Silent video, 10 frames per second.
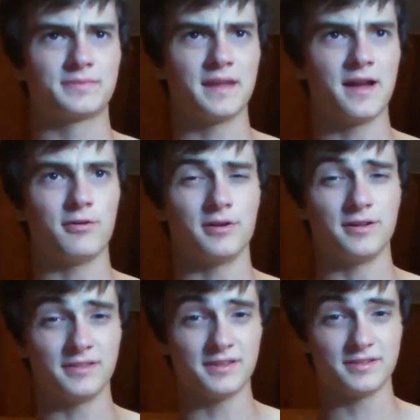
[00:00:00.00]
Now,
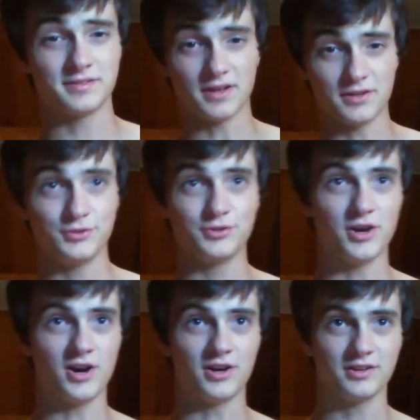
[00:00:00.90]
this
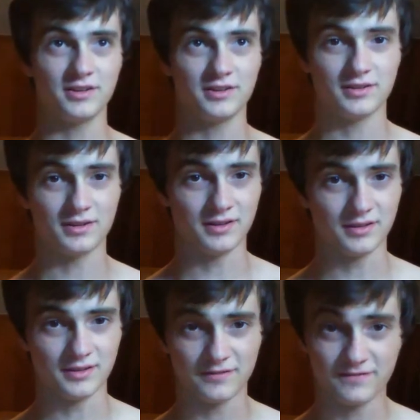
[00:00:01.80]
underdog
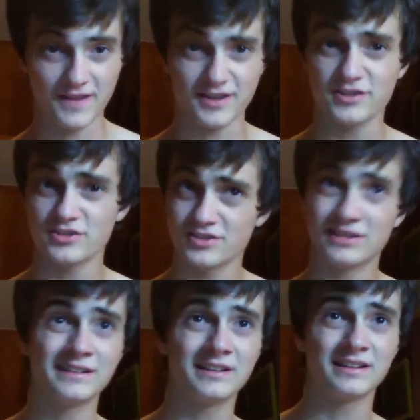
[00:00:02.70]
fetish,
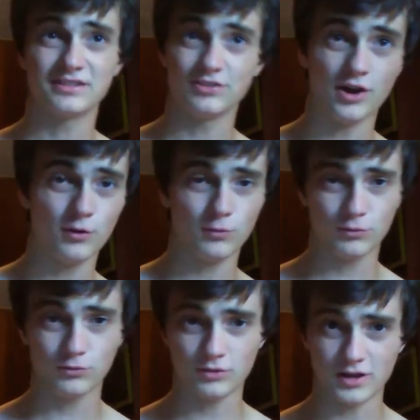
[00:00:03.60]
not a
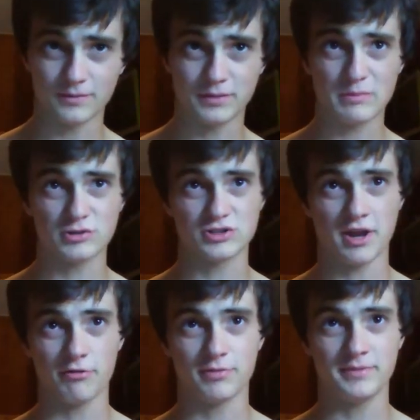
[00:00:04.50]
whole lot of people
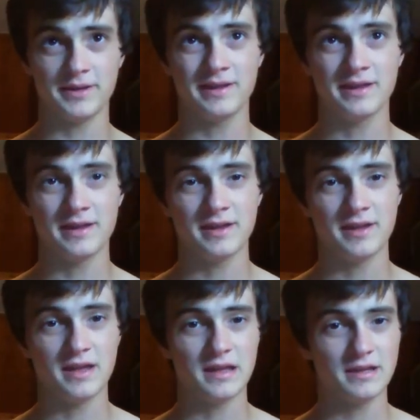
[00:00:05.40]
share with me.
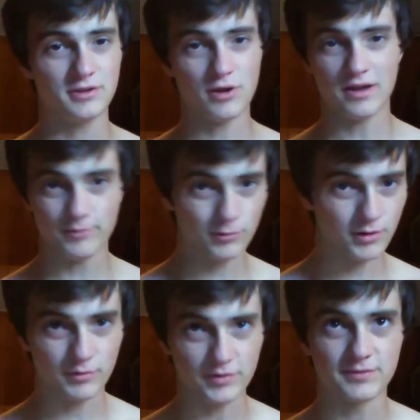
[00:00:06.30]
You know,
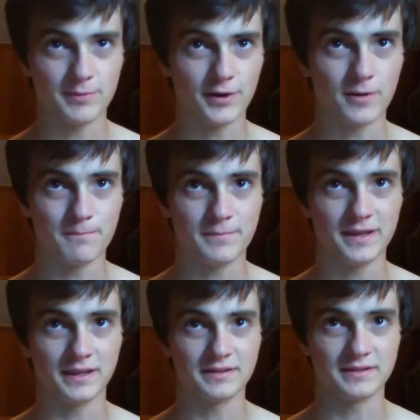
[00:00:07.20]
everyone wants to be all
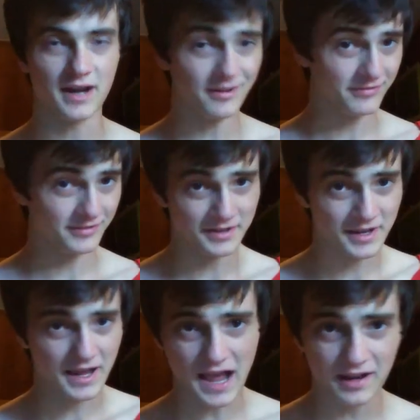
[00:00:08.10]
big and tough, and
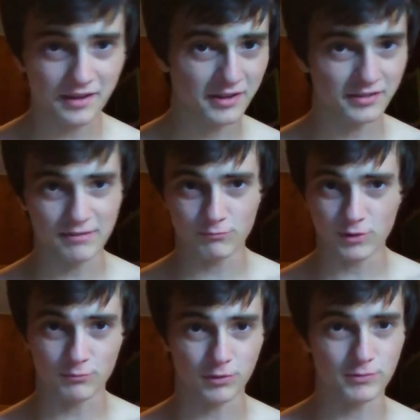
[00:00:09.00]
I can kill
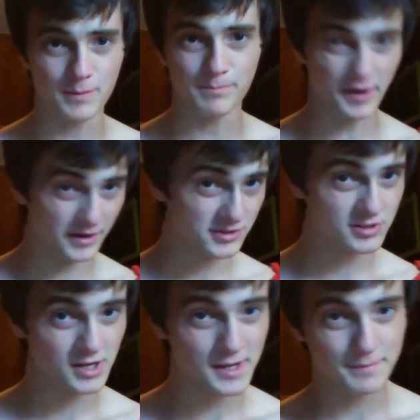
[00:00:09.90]
anyone with one
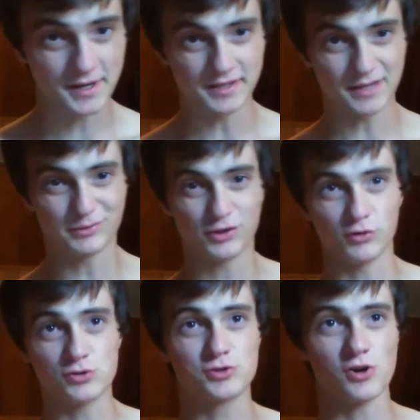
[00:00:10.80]
punch because I'm so
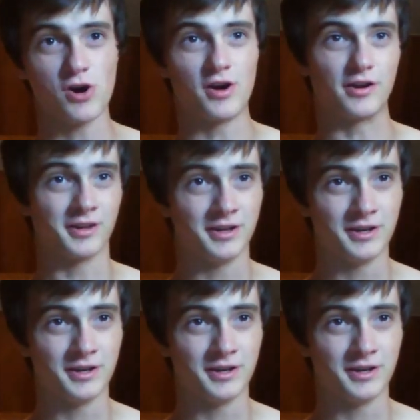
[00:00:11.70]
strong.